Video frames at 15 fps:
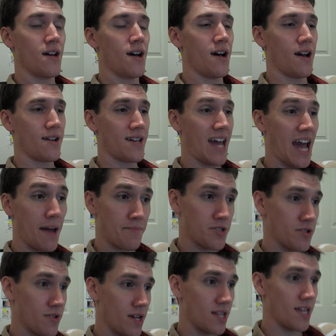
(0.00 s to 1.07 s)
uh,
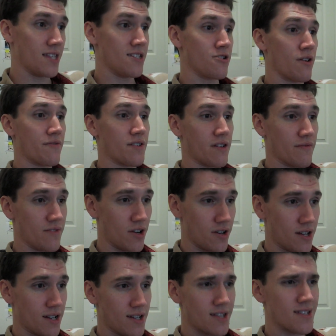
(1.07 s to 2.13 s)
capture it, and then you have to convert
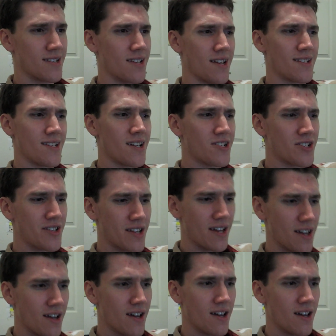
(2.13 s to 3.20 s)
it, and it's it's actually